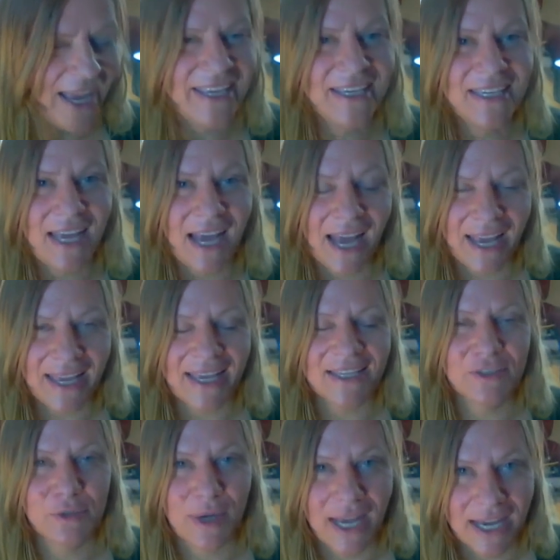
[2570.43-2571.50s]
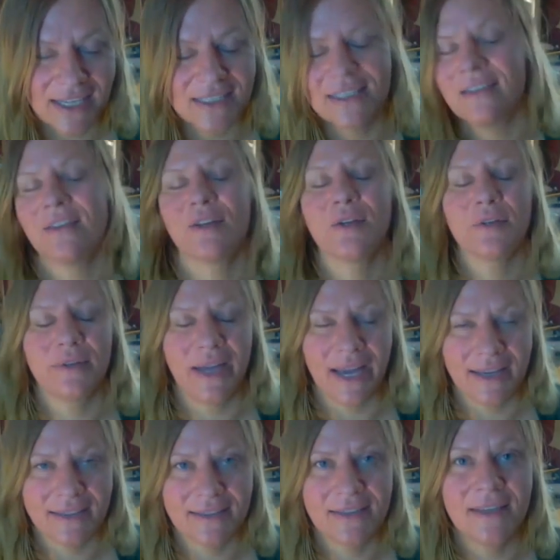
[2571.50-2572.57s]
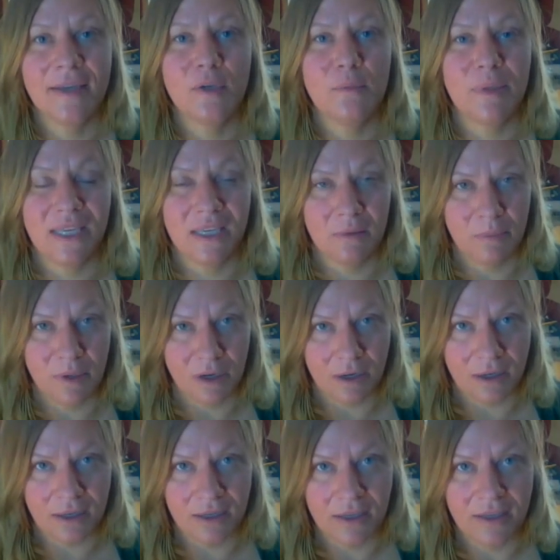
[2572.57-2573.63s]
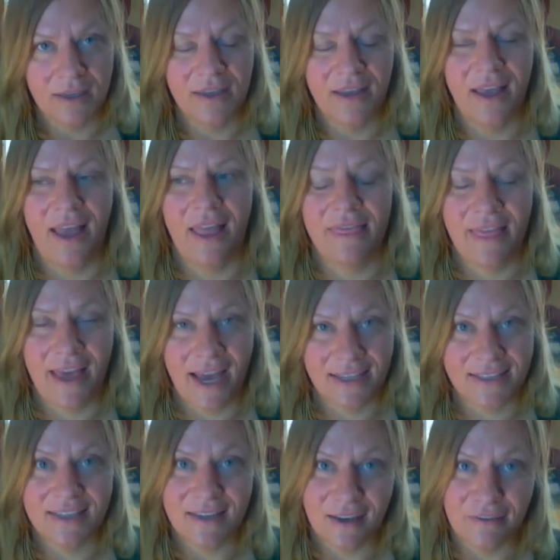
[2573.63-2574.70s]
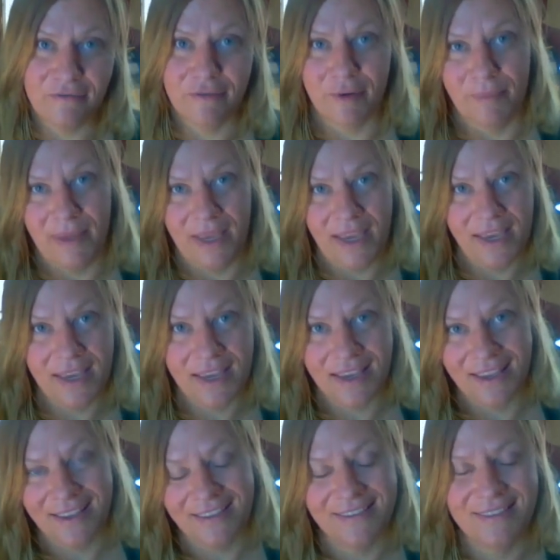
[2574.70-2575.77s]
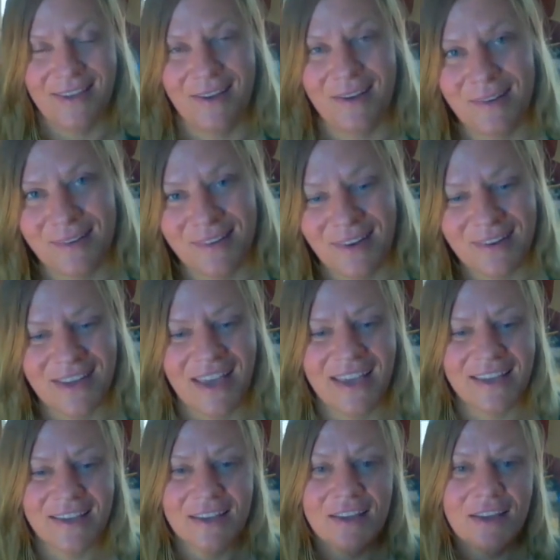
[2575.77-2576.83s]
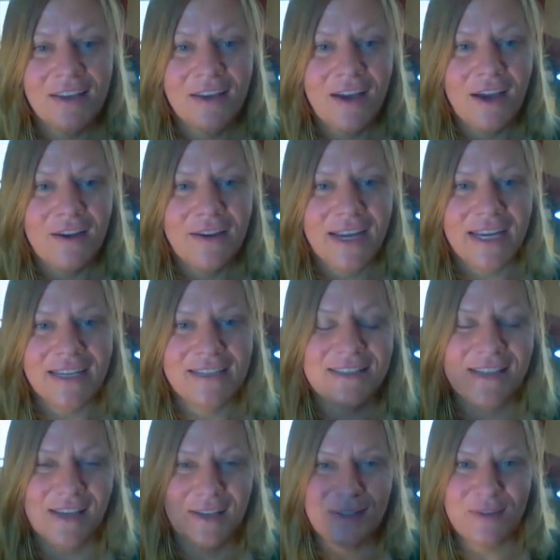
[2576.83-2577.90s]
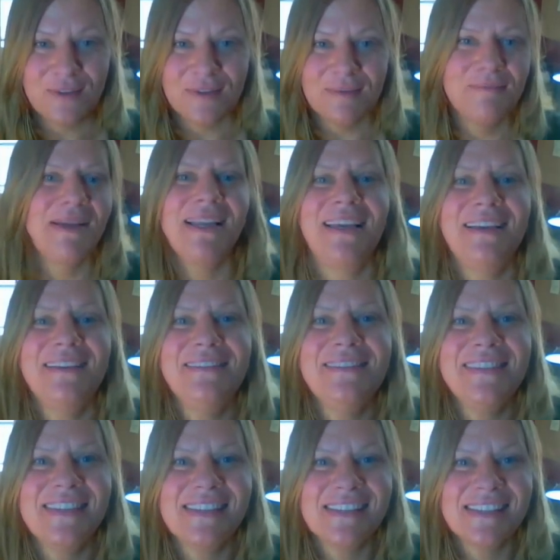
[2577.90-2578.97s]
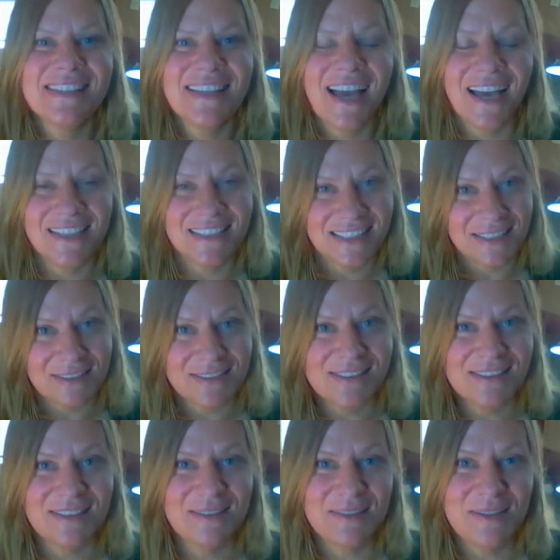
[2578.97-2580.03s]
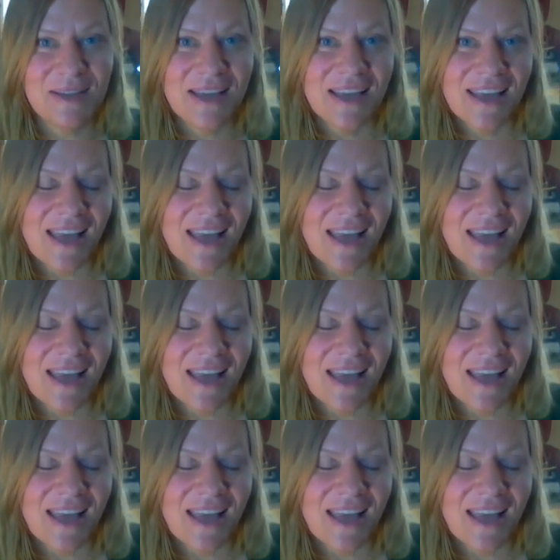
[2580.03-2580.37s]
I can I attract the correct people and that's enough for me. So, okay. All right, so my loves, I'll see you soon.